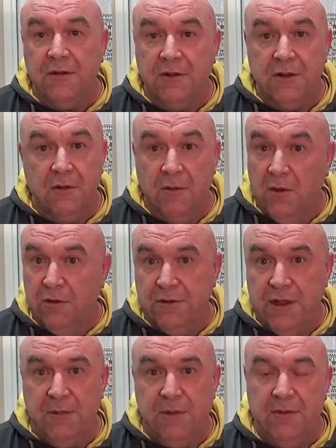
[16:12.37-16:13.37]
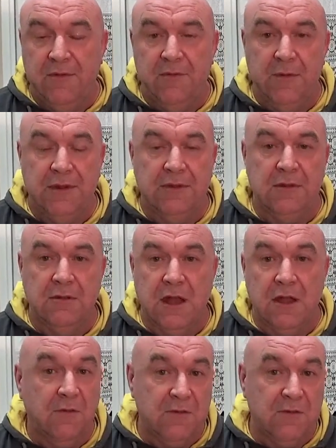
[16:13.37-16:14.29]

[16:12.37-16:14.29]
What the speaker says: So they were more than happy for me to do that.